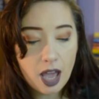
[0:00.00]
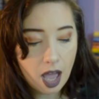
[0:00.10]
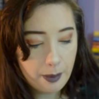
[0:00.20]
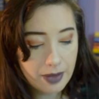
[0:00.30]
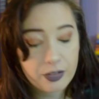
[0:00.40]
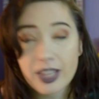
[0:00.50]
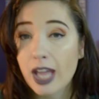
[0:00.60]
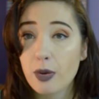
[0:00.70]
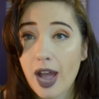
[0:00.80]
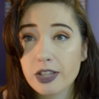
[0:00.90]
And for that,
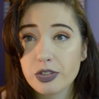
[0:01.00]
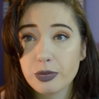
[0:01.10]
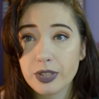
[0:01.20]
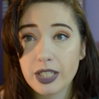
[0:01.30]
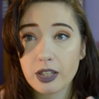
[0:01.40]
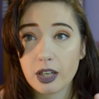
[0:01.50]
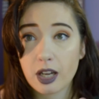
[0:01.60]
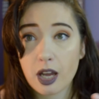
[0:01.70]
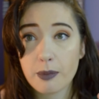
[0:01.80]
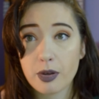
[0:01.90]
you had to read
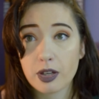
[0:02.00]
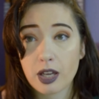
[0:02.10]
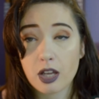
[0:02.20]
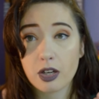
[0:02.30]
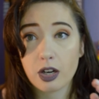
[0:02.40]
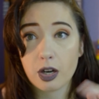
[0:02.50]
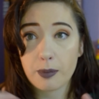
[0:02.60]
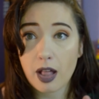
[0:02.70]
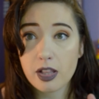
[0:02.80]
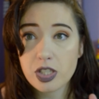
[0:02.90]
a book under
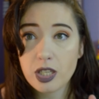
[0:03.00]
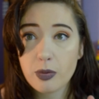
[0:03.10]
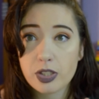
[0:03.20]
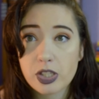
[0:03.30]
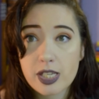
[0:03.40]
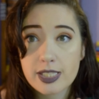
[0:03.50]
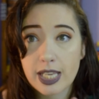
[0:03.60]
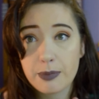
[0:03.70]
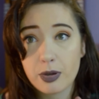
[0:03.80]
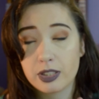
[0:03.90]
Herbology, which is
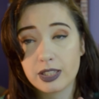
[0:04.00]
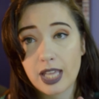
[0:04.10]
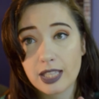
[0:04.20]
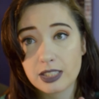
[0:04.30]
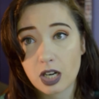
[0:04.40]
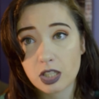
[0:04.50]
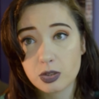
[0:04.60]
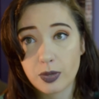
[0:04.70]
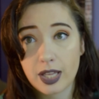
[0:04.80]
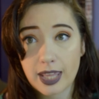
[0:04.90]
a book that
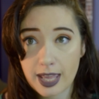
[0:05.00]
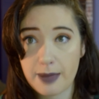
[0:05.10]
starts with M.